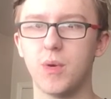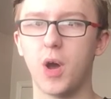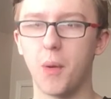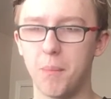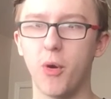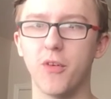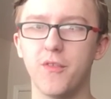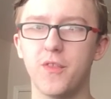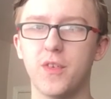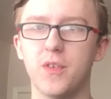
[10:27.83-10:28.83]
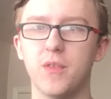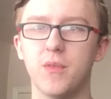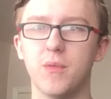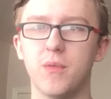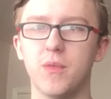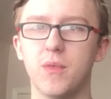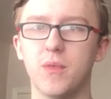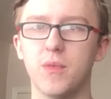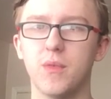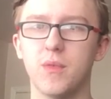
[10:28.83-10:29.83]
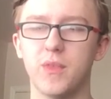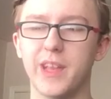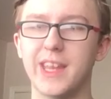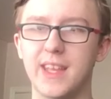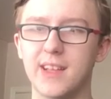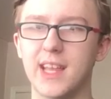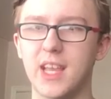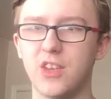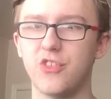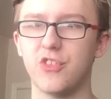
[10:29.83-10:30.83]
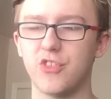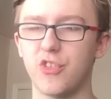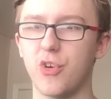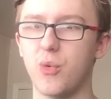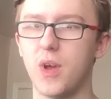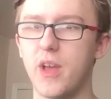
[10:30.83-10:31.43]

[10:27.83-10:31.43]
above the legal age. So